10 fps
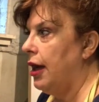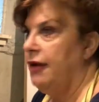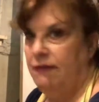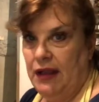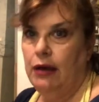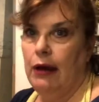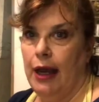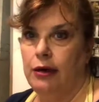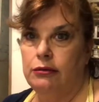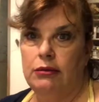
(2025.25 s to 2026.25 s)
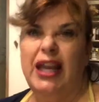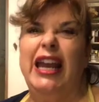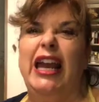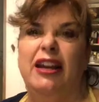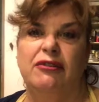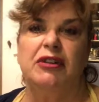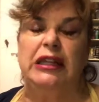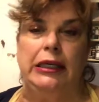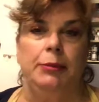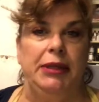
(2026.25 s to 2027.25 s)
I figure out every little